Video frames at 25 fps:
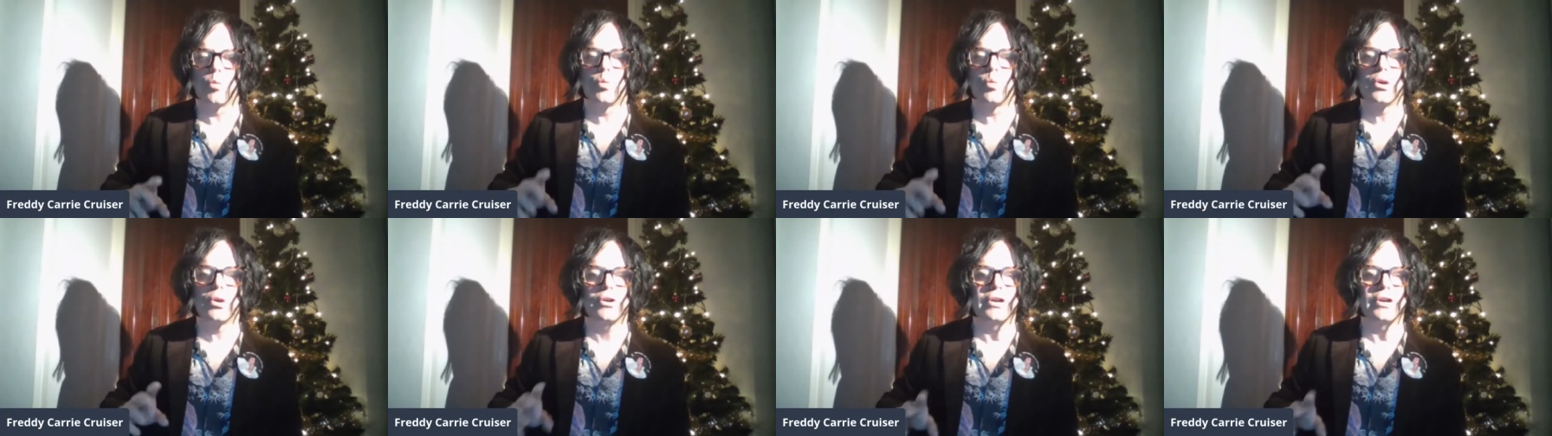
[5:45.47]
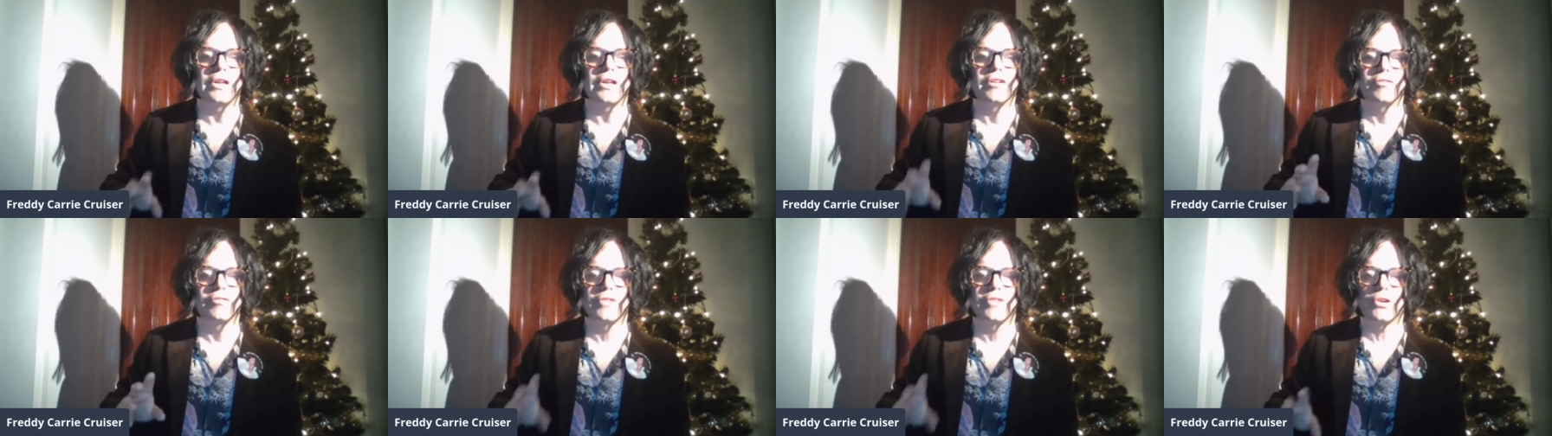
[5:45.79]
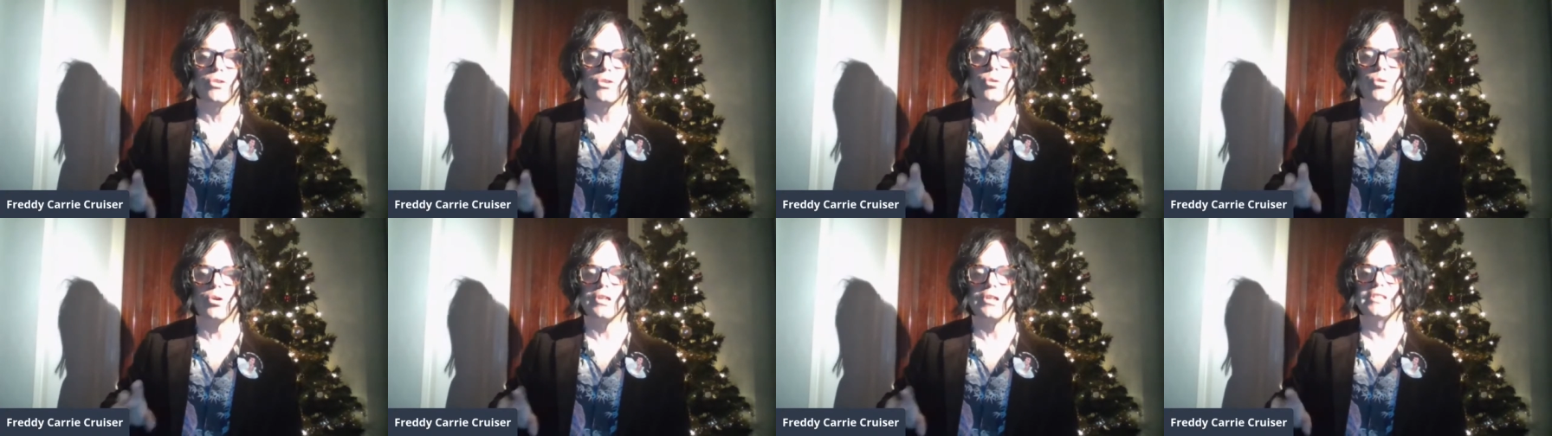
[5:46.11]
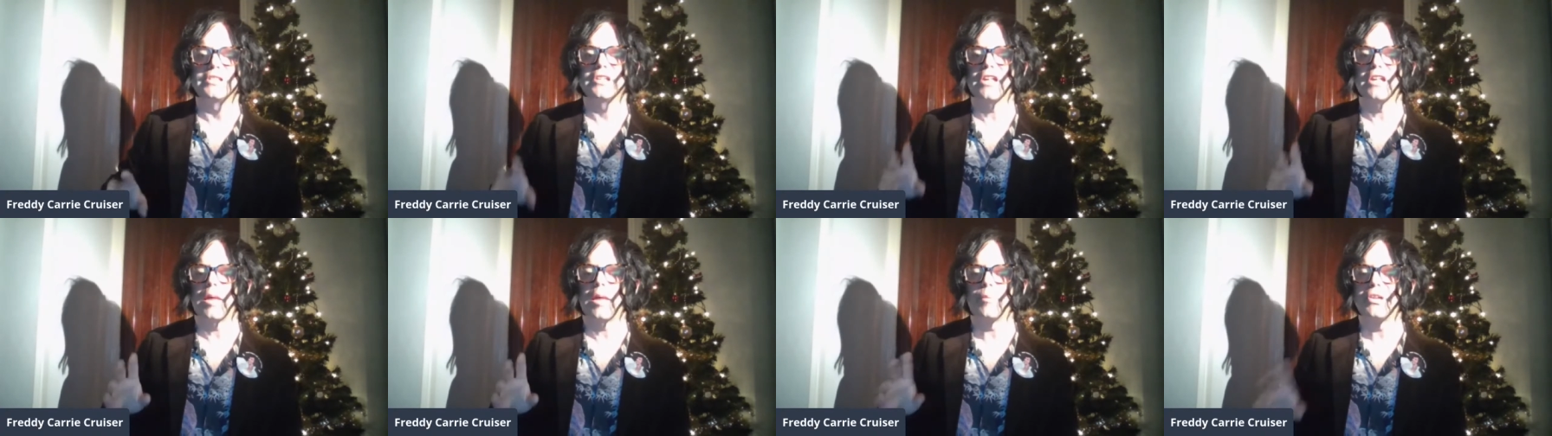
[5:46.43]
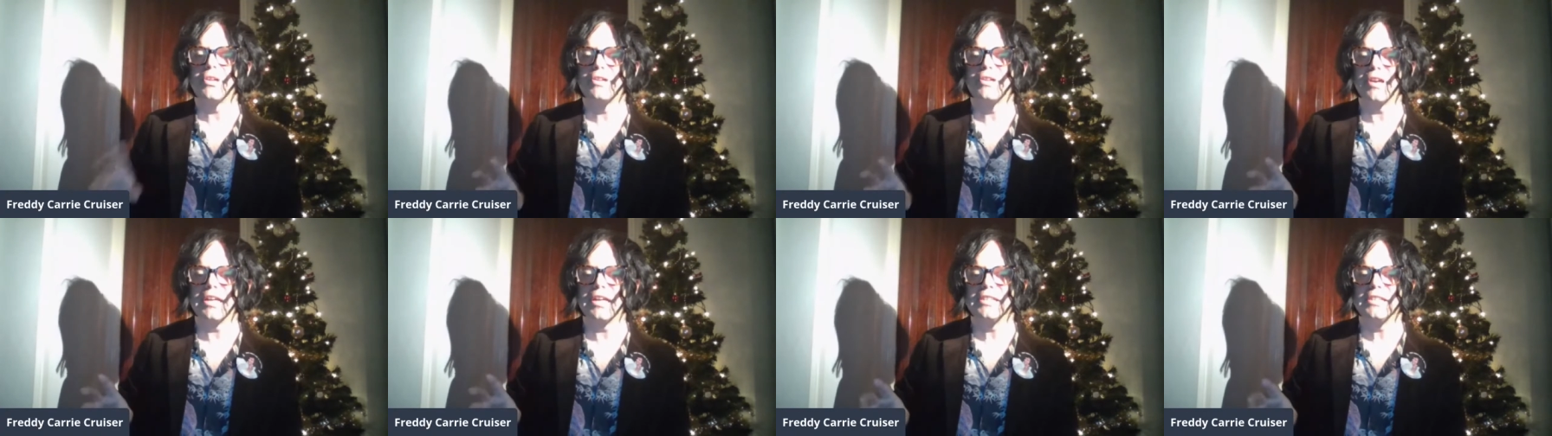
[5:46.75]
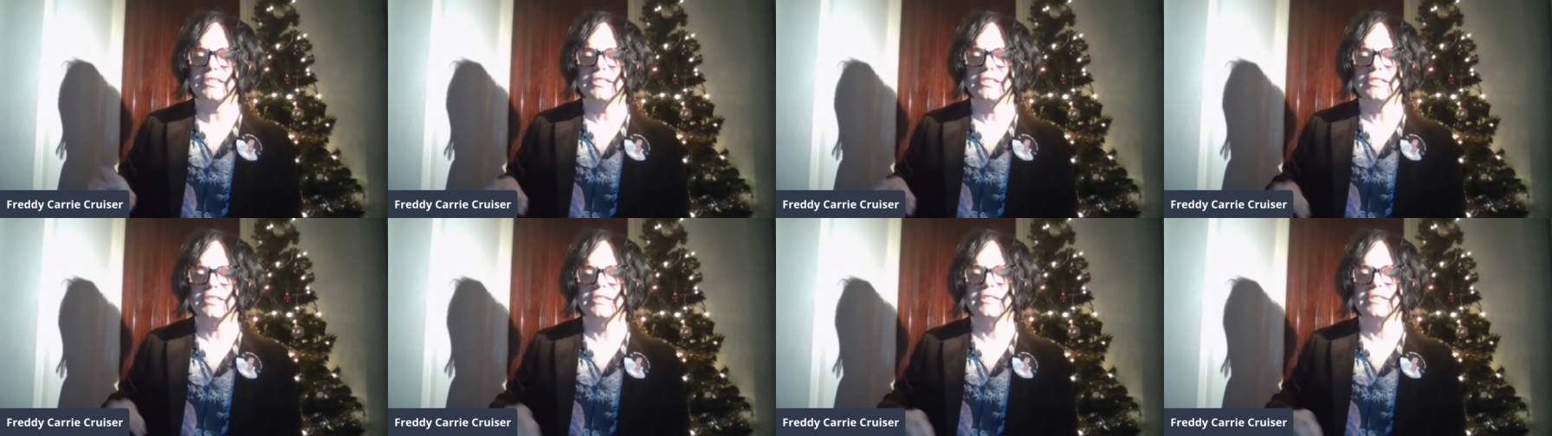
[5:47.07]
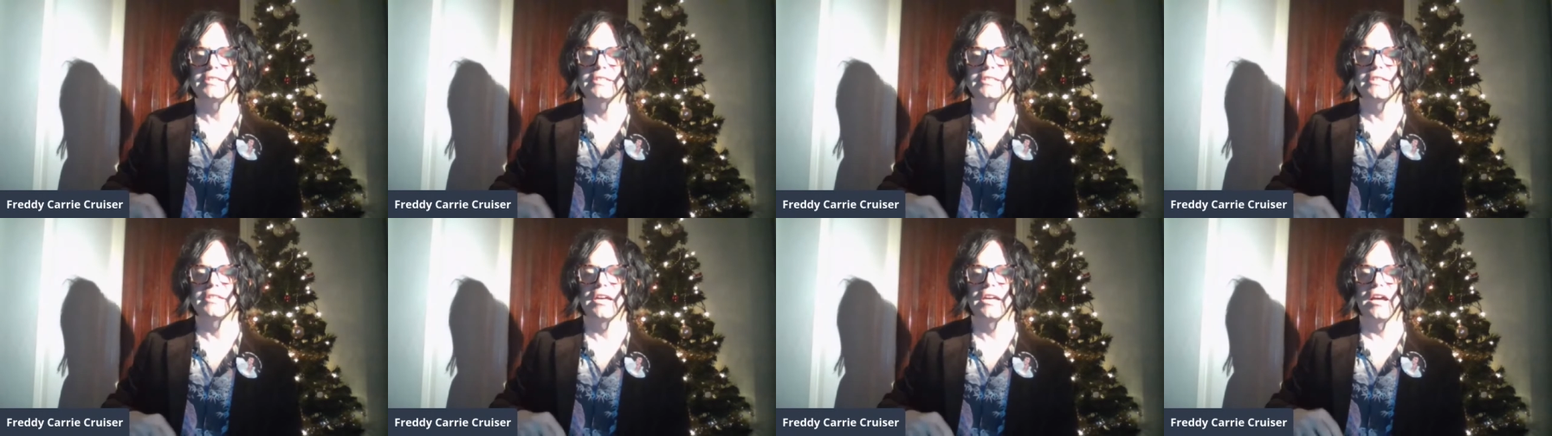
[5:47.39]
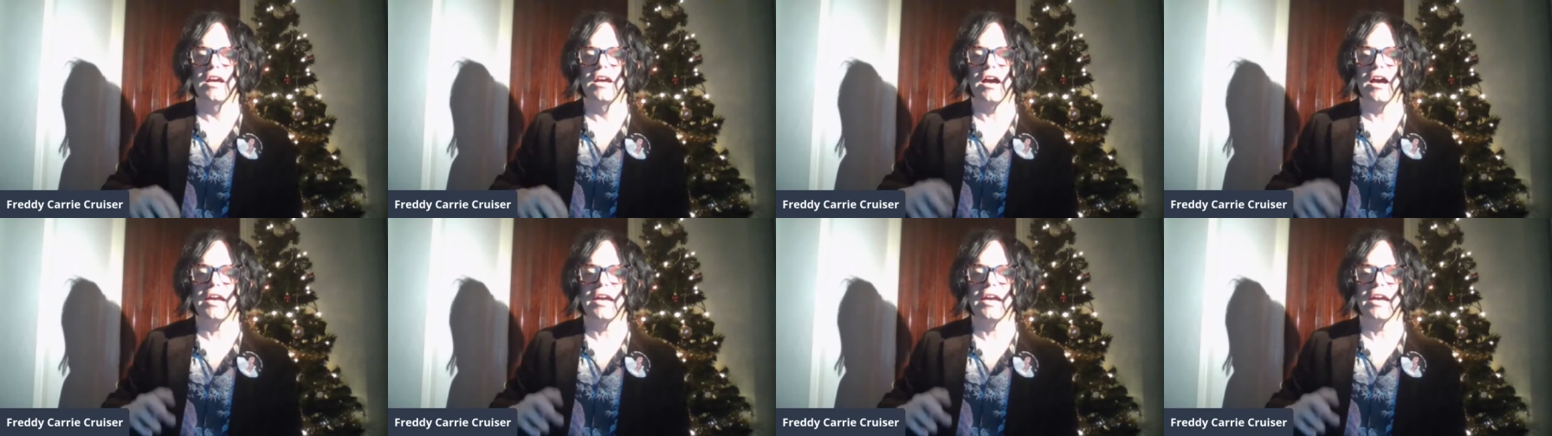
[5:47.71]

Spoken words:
wearied of their noise and lamentations,